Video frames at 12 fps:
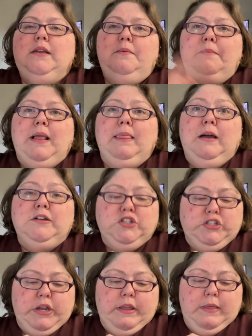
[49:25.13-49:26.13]
eat my
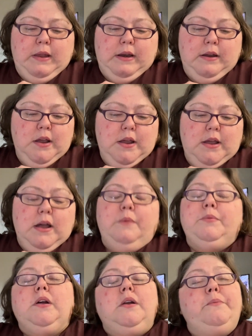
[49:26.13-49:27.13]
lunch, and then
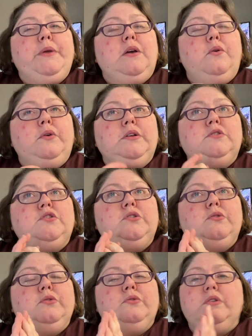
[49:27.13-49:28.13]
I'm gonna be going
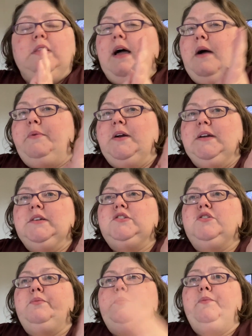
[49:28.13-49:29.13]
to the library
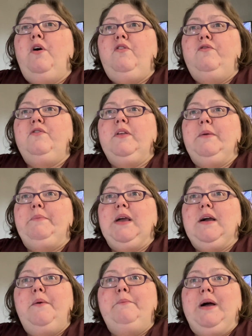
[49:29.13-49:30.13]
to hopefully pick
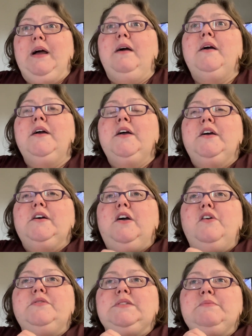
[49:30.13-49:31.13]
up my
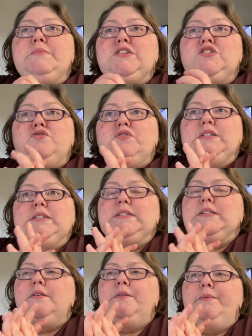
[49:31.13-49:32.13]
cozy
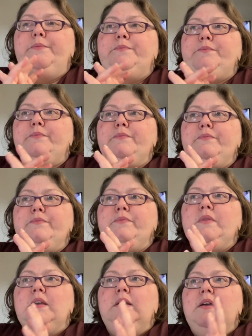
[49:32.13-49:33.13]
mysteries.
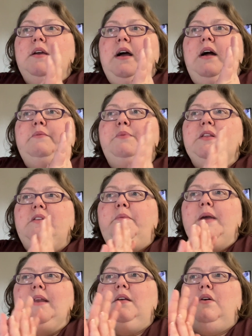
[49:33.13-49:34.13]
I've been
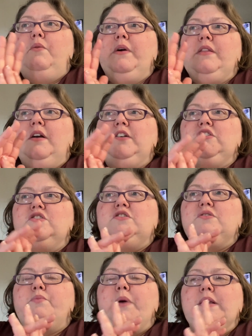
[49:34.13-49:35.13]
debating on whether I should
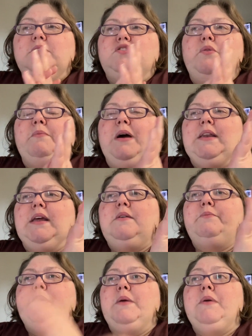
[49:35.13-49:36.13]
just wait until Monday.
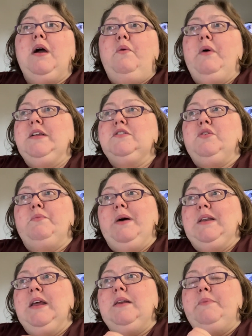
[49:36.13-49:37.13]
Maybe I'll wait until
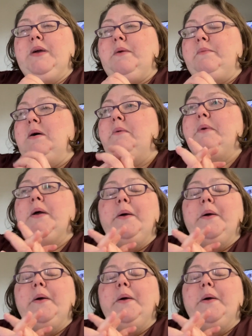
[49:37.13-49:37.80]
Monday to pick them up,